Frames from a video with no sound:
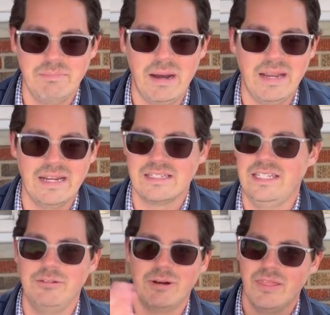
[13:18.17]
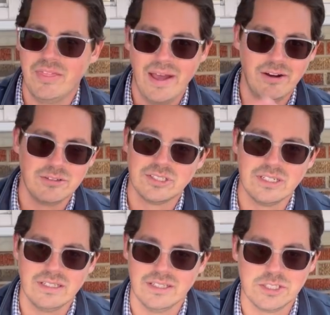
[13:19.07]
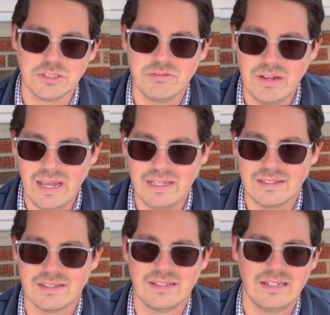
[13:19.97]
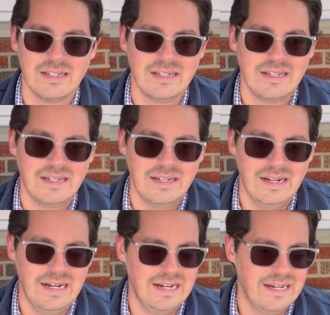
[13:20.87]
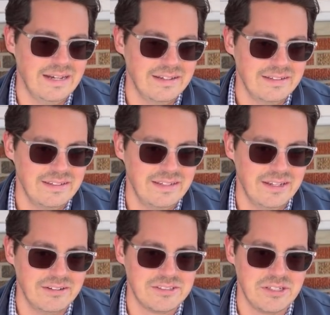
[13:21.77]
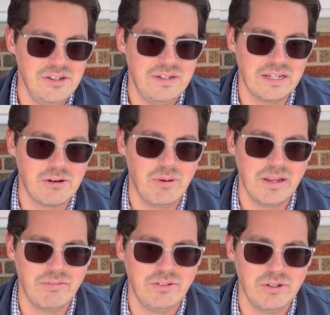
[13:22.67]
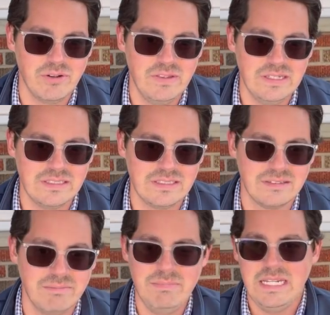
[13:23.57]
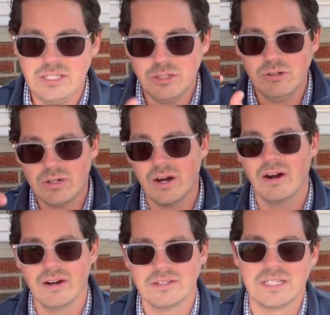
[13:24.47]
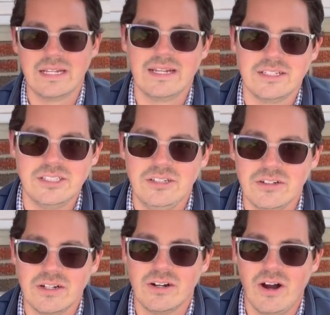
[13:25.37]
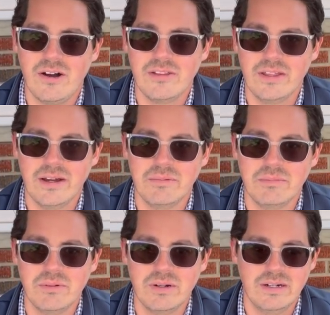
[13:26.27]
Pontiac T1000 and the Chevette. So you get quite a few of these Me Too cars, I guess you can call them,